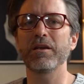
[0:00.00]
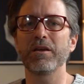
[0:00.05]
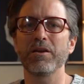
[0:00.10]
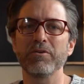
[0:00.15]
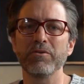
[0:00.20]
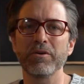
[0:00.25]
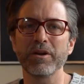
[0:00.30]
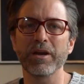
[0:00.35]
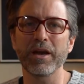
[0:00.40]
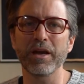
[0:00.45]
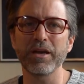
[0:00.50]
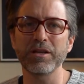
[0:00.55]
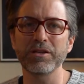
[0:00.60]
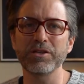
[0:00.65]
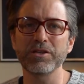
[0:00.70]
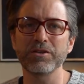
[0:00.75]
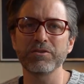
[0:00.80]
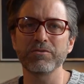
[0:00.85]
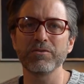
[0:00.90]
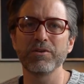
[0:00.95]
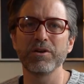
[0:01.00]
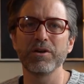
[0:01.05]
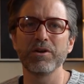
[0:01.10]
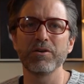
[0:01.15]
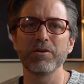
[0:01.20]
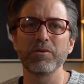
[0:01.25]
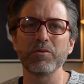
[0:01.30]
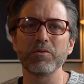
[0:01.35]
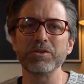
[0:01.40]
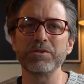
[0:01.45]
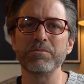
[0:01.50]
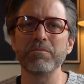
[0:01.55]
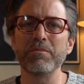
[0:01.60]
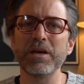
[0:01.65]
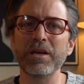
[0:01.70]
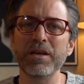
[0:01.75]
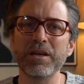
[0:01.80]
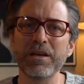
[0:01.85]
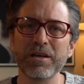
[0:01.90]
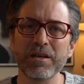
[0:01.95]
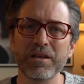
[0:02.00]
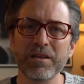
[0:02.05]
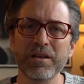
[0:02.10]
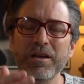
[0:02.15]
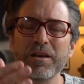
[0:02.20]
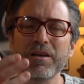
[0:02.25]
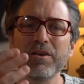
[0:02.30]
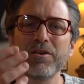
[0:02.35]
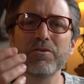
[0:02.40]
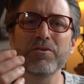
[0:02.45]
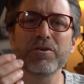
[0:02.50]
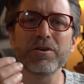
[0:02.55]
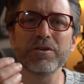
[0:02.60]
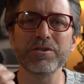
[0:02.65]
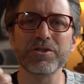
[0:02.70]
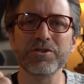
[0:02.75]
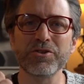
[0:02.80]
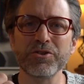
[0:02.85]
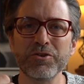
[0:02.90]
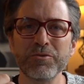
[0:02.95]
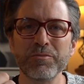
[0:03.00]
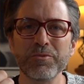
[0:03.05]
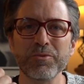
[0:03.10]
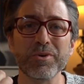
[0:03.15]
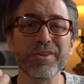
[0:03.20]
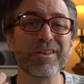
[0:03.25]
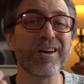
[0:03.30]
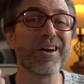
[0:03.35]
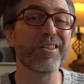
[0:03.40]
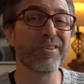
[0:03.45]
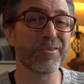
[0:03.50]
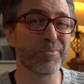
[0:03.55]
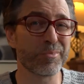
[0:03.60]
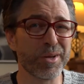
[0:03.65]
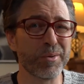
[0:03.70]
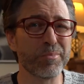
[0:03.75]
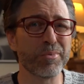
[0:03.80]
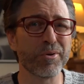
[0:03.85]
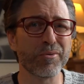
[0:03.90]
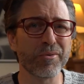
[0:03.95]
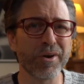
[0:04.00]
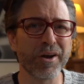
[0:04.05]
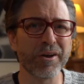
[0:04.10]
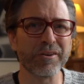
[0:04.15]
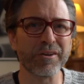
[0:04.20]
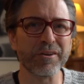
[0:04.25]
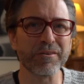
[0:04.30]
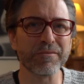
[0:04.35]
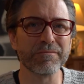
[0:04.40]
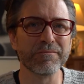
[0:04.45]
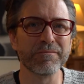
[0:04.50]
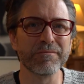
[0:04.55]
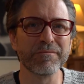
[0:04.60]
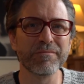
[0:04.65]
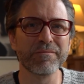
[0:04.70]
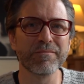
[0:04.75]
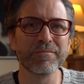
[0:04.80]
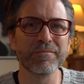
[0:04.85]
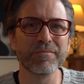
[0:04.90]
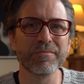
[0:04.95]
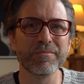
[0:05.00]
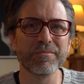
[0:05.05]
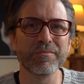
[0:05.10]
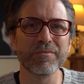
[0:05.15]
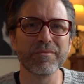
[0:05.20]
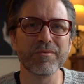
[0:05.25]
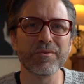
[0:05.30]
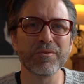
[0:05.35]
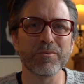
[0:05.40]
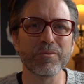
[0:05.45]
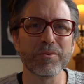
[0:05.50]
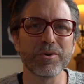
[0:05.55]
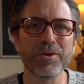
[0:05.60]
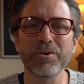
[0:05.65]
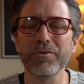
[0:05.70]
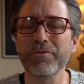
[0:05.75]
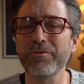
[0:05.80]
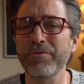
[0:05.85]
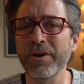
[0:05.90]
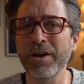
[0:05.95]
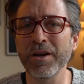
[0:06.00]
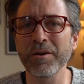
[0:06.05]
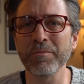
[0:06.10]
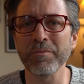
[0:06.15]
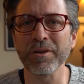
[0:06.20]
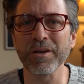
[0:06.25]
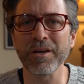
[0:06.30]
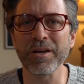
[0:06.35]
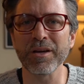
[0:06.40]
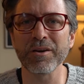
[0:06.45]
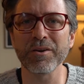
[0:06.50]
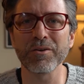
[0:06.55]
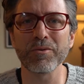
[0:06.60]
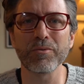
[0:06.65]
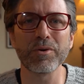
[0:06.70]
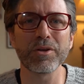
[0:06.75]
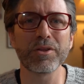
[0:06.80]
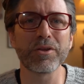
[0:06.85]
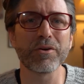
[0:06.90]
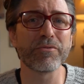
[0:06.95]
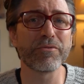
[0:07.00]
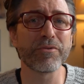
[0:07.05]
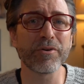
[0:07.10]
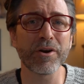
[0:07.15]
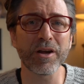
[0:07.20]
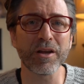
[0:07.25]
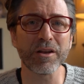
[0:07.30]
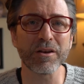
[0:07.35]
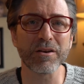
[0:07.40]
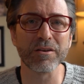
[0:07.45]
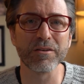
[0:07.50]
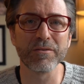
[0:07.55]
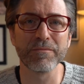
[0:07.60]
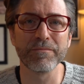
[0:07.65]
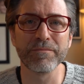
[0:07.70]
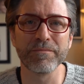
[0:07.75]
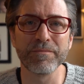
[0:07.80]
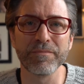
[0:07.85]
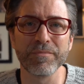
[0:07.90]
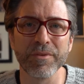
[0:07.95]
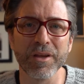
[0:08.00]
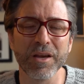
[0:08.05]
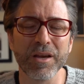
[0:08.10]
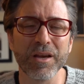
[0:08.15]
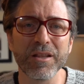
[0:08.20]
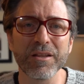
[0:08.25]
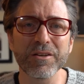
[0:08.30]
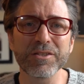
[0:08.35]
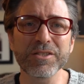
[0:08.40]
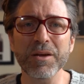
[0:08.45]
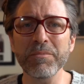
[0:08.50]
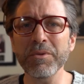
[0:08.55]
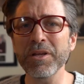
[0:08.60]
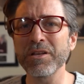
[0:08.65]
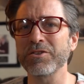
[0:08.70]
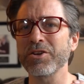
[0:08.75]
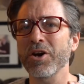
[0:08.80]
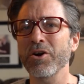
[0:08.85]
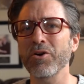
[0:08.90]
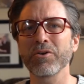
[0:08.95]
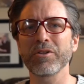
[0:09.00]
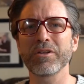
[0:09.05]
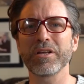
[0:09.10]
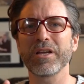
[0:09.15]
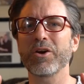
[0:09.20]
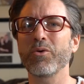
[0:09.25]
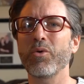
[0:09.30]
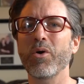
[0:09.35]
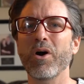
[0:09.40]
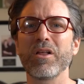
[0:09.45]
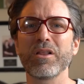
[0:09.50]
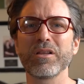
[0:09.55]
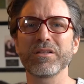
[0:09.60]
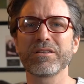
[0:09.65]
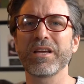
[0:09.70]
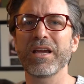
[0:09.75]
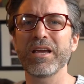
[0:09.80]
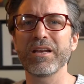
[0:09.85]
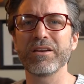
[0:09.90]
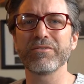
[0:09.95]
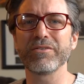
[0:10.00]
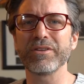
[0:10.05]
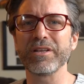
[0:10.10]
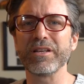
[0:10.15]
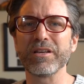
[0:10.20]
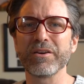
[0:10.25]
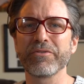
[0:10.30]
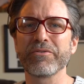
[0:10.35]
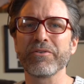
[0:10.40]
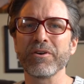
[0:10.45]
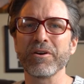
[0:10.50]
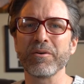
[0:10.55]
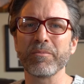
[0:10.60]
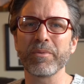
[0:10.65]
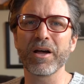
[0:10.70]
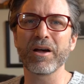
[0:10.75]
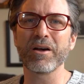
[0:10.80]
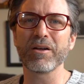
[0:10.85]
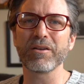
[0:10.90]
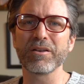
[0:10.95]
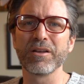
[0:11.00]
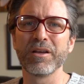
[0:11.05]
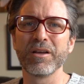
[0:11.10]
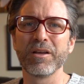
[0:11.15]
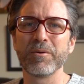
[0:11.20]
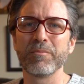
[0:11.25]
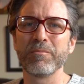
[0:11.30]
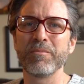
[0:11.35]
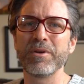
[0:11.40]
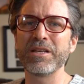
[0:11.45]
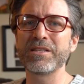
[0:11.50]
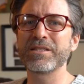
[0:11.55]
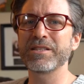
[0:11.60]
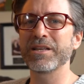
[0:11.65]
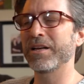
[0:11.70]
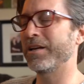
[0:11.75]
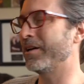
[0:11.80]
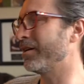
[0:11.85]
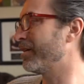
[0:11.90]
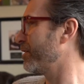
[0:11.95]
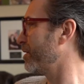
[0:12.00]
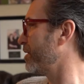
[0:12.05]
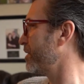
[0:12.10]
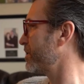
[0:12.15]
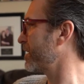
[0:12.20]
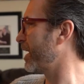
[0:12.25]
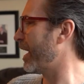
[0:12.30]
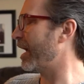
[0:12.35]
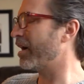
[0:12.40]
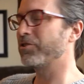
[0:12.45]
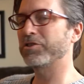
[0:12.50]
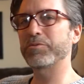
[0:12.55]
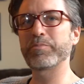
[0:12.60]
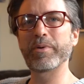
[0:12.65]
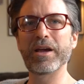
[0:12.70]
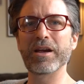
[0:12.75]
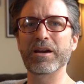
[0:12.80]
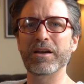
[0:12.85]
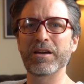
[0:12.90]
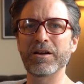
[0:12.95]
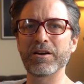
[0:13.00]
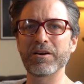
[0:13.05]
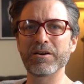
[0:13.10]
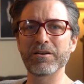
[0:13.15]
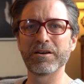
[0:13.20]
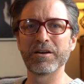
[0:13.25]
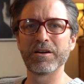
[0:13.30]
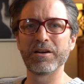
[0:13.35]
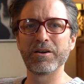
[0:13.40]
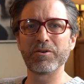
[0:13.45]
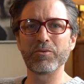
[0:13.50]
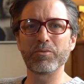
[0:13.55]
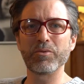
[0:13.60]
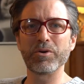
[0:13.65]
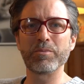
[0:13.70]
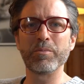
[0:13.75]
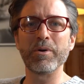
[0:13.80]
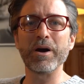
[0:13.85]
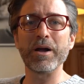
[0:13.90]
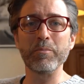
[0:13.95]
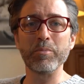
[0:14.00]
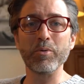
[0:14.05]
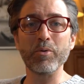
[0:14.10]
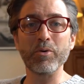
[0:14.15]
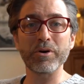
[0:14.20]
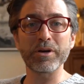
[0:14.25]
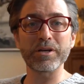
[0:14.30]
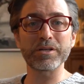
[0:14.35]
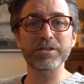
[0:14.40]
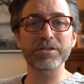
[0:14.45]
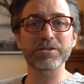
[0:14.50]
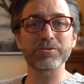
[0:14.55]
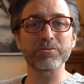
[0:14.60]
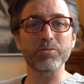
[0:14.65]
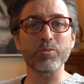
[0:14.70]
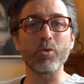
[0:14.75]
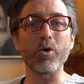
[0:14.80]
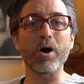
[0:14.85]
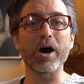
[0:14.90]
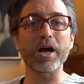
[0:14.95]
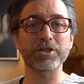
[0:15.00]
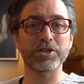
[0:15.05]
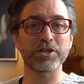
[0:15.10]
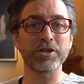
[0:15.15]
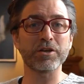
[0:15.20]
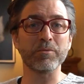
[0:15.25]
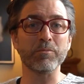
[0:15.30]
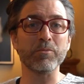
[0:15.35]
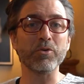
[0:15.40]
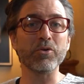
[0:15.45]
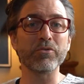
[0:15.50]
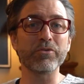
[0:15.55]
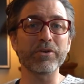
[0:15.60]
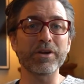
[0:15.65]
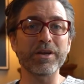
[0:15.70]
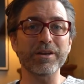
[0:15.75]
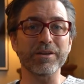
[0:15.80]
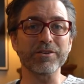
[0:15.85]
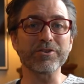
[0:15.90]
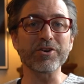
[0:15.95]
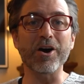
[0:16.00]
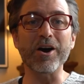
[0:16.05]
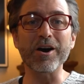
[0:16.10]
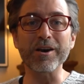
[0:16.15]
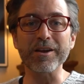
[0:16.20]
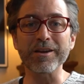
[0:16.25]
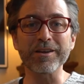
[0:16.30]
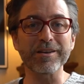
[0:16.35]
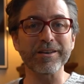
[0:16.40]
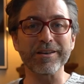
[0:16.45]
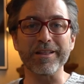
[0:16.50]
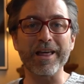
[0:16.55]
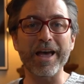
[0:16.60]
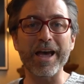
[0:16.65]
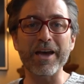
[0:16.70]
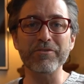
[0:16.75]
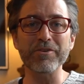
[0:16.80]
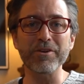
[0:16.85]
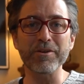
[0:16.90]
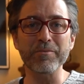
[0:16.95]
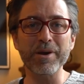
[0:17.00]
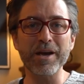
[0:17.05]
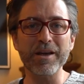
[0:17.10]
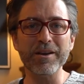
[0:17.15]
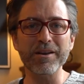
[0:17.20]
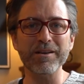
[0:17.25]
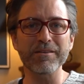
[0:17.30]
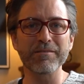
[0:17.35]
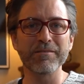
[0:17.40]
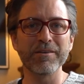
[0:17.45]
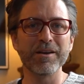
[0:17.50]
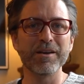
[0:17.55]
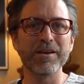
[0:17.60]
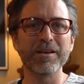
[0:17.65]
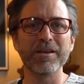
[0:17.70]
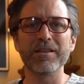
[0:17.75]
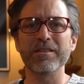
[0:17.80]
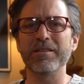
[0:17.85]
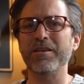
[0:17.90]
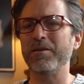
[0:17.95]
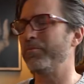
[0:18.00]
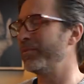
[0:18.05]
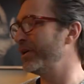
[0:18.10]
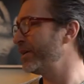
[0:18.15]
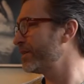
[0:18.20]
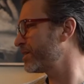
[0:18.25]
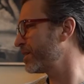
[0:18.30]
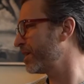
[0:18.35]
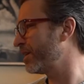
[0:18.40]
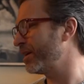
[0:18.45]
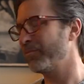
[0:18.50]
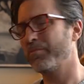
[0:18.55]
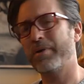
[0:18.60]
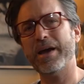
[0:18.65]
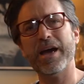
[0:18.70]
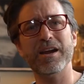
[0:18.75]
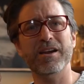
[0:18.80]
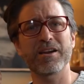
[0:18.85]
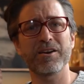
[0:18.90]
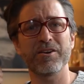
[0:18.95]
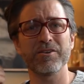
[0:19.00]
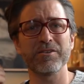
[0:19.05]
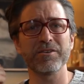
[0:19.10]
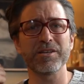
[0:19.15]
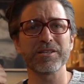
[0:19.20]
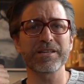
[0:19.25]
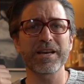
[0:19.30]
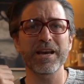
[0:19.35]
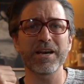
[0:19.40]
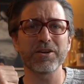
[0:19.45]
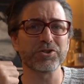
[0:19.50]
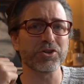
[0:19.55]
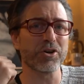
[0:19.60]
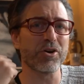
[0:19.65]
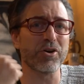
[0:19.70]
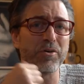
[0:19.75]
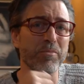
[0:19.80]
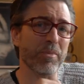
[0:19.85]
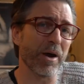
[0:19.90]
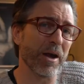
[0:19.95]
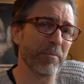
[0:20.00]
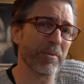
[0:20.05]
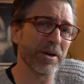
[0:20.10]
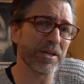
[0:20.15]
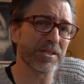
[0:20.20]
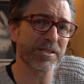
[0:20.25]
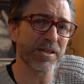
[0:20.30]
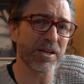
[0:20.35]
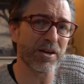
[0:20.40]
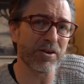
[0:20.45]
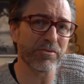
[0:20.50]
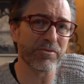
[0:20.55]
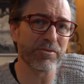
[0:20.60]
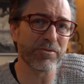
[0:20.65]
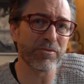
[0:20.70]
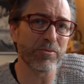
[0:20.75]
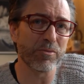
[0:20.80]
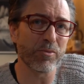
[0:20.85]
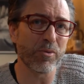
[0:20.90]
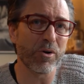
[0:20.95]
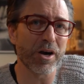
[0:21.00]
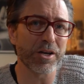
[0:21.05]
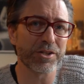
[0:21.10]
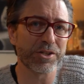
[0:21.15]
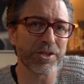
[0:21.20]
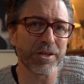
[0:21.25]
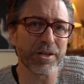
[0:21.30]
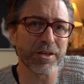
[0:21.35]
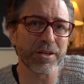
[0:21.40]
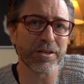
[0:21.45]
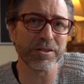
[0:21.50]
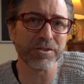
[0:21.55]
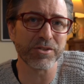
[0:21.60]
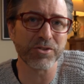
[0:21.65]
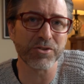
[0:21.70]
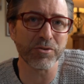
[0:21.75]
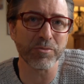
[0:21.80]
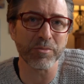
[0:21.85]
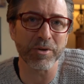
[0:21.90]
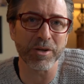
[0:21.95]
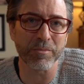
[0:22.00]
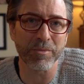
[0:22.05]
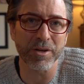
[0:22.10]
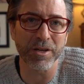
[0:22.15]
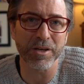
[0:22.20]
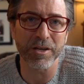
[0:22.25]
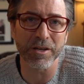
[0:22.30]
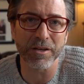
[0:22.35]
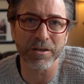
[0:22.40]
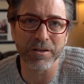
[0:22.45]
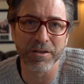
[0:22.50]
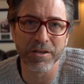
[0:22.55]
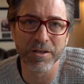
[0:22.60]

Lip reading: you engaged was media that you consumed with other people around you, with your family or with a friend. There's something totally qualitatively different about me sitting on this couch back here with my boys watching a movie and talking and laughing about it than me sitting back here on this couch all by myself watching and consuming media.